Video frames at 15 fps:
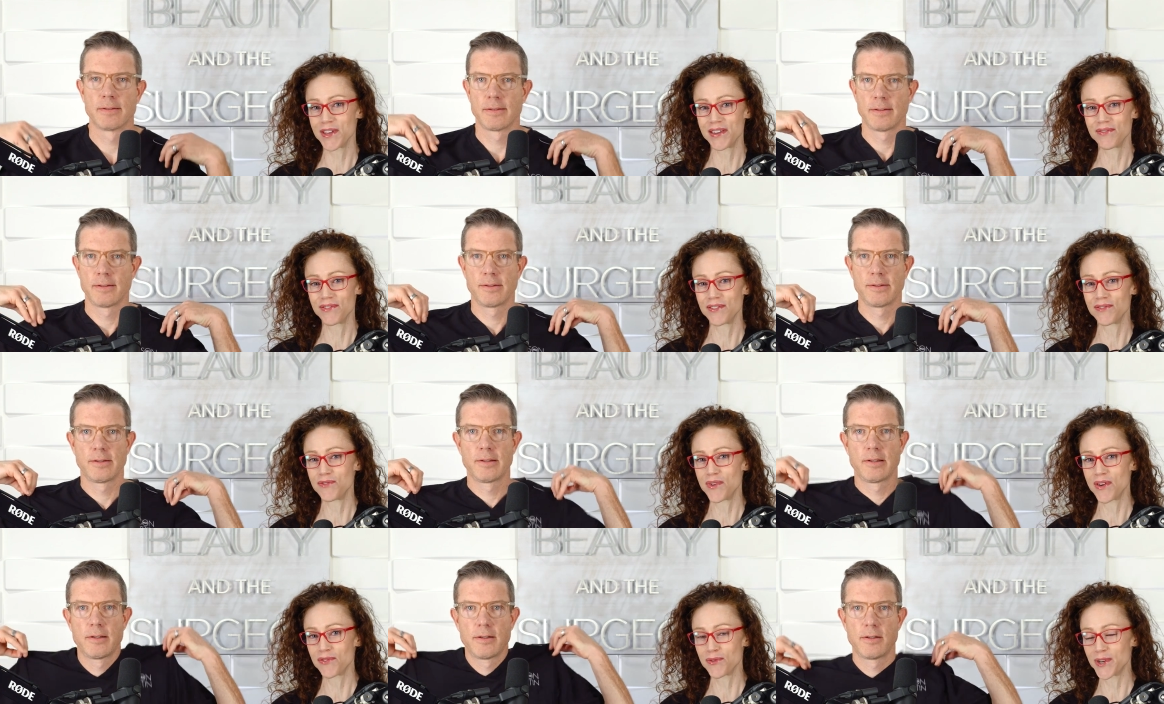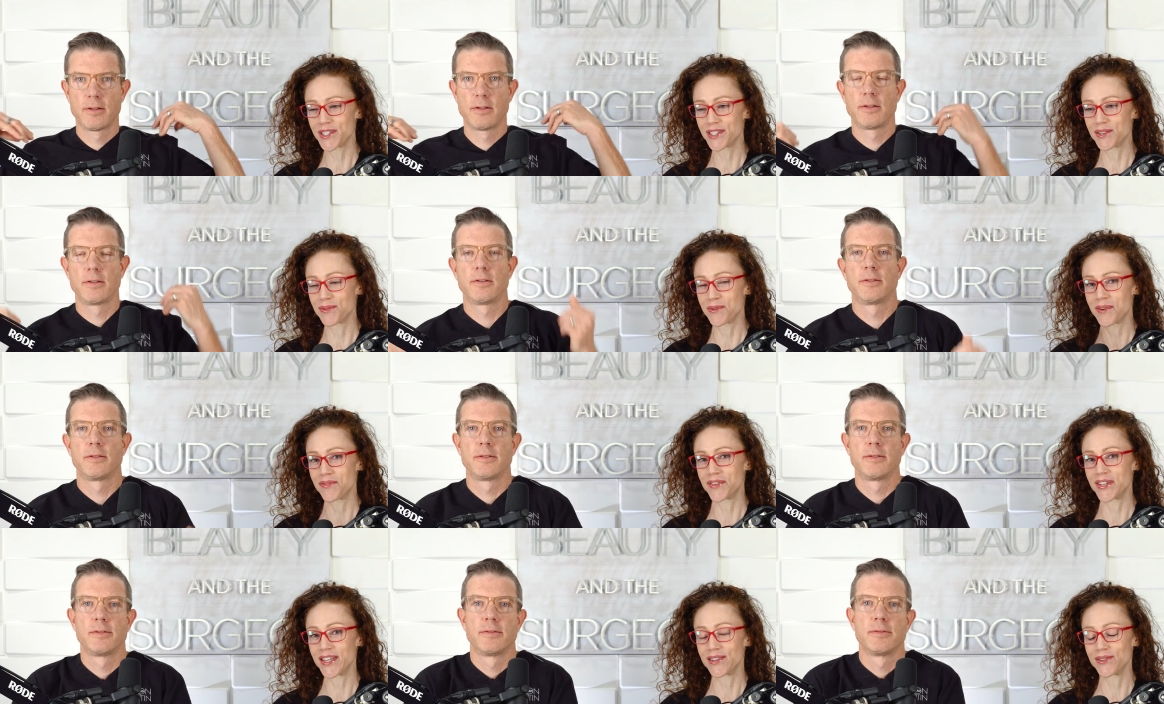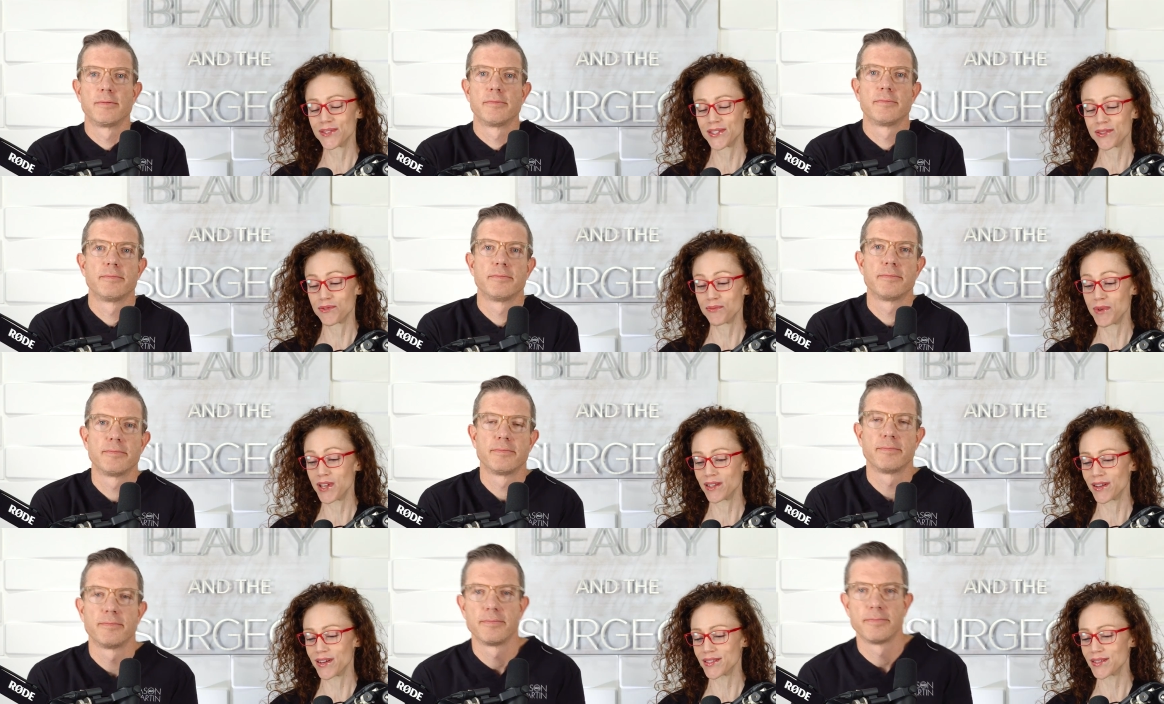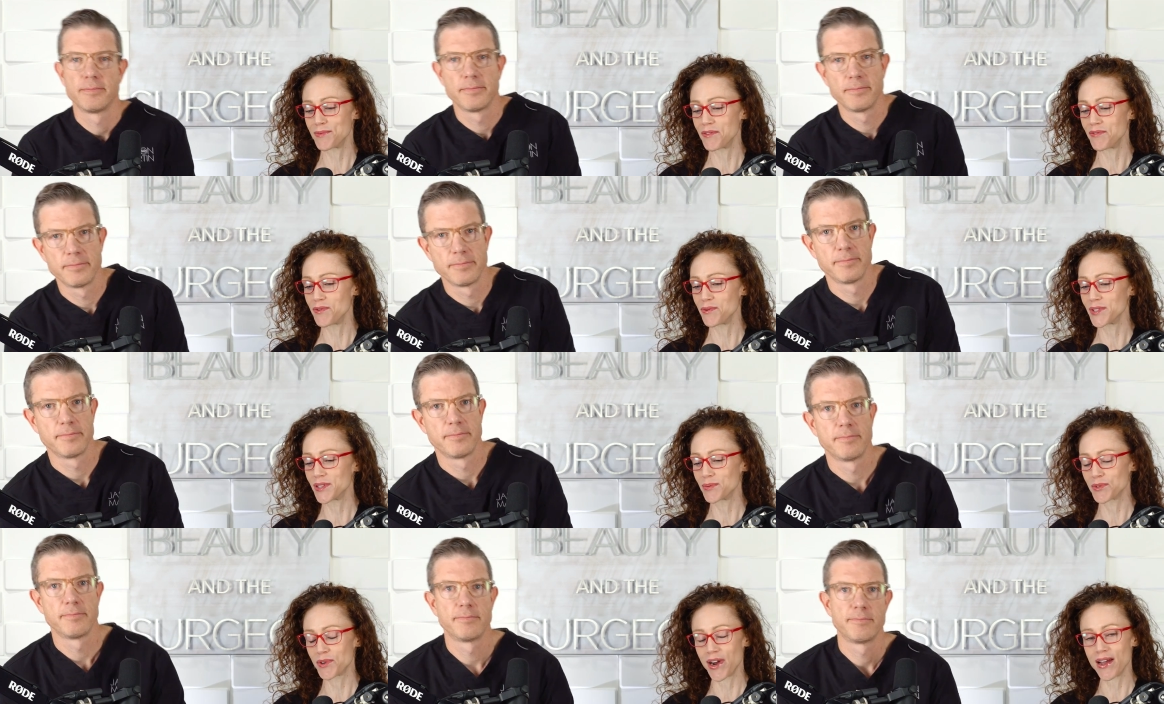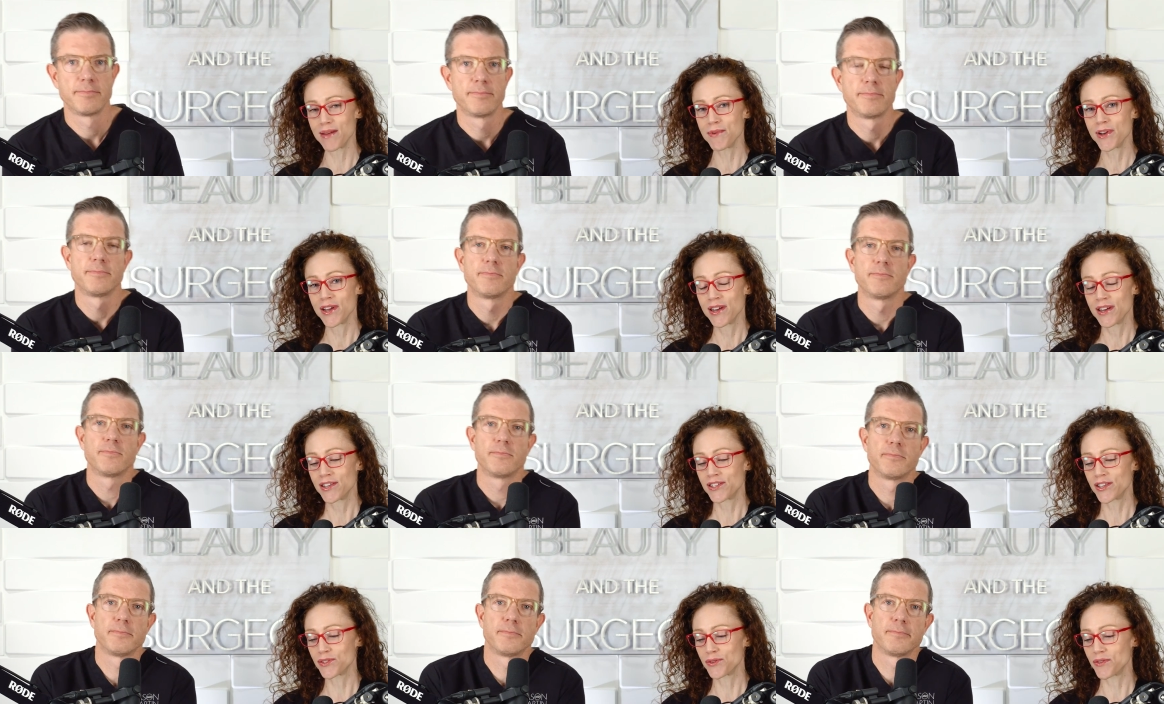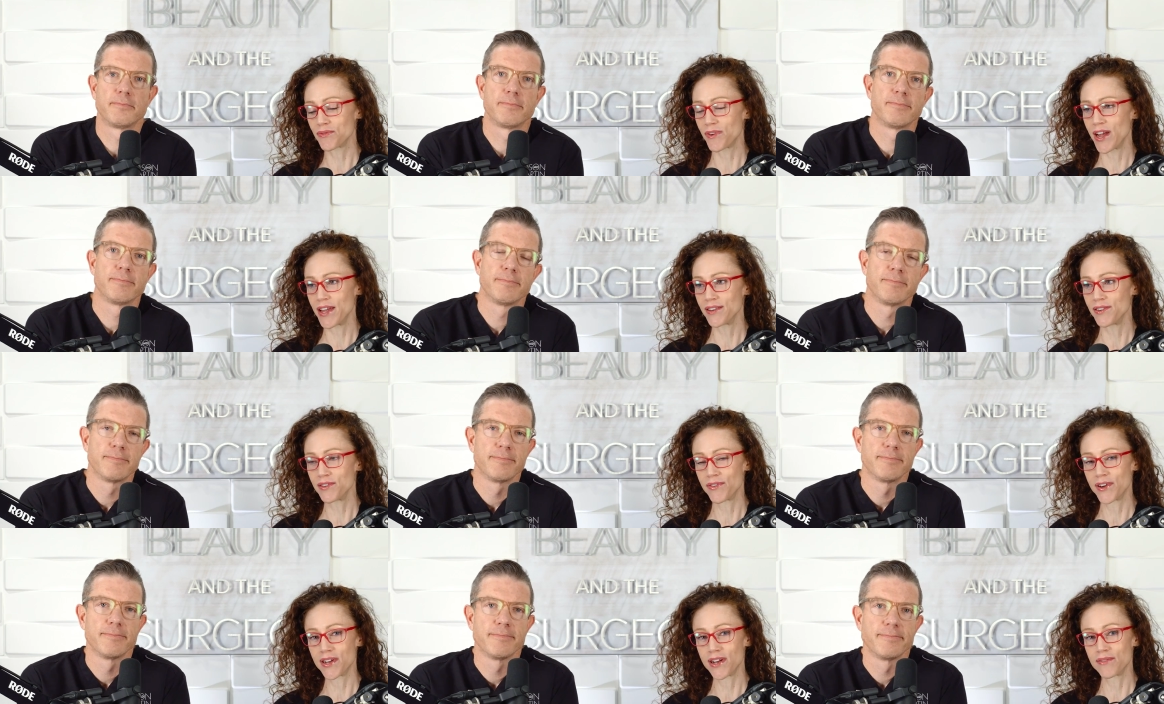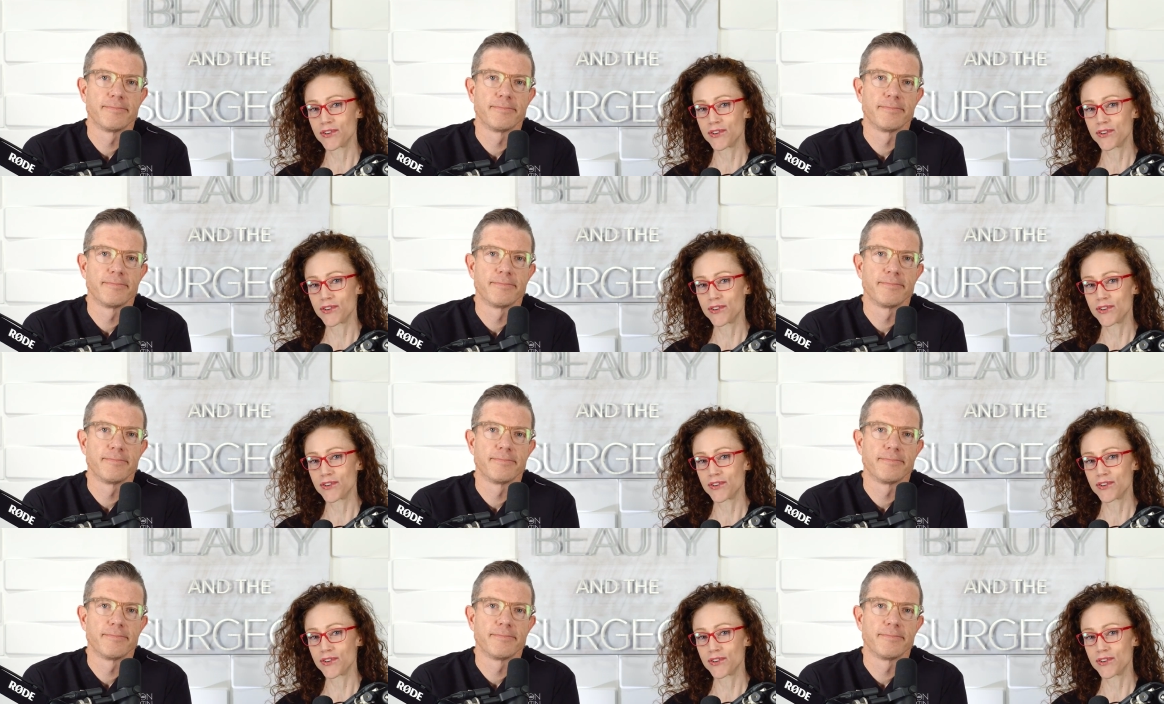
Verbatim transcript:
Speaker 1: Even if you never watch one of our videos, it would mean a lot to me if you would subscribe. Share us with a friend. You can find all